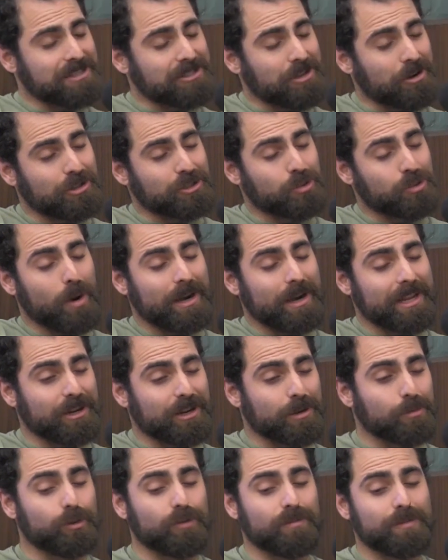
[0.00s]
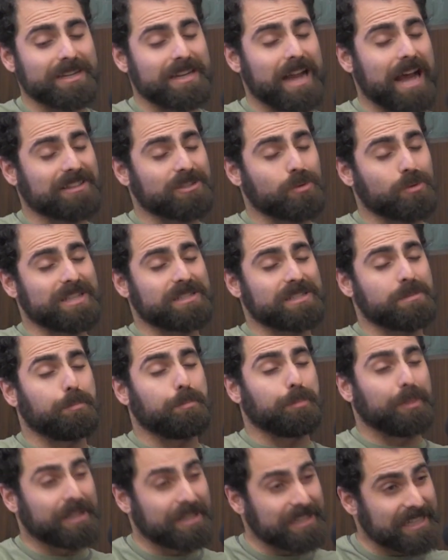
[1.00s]
to start a 20-year movement not to
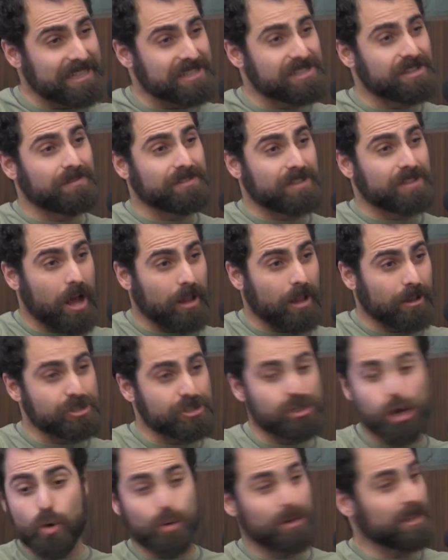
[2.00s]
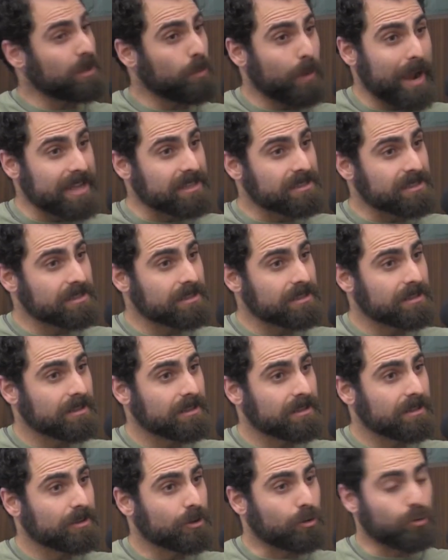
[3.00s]
waste billions of dollars? Totally waste.
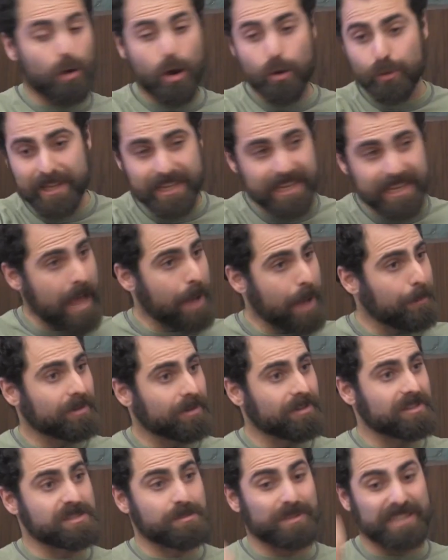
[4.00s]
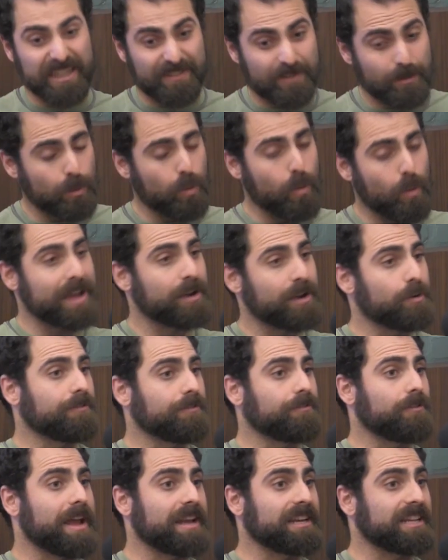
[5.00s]
Crony capitalism. Give them away to a
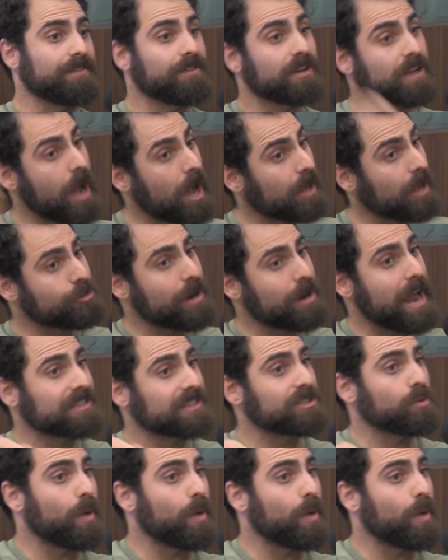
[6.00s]
friend. Give a contract